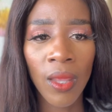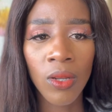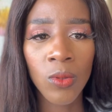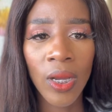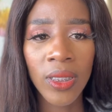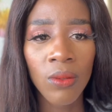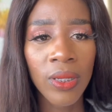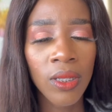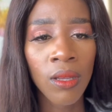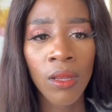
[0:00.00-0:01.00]
twice a
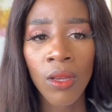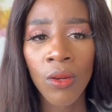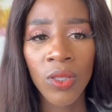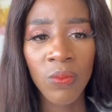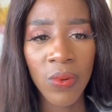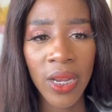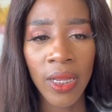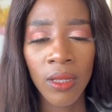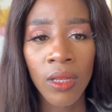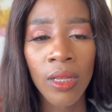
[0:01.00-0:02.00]
week. Spray.
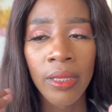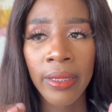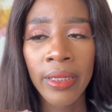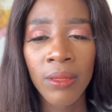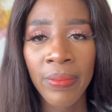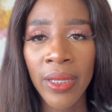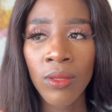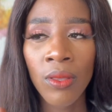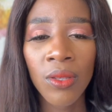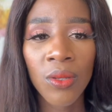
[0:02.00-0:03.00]
It depends
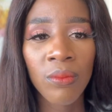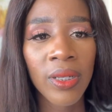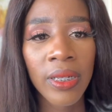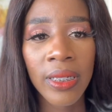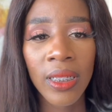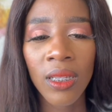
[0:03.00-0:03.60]
on the humidity.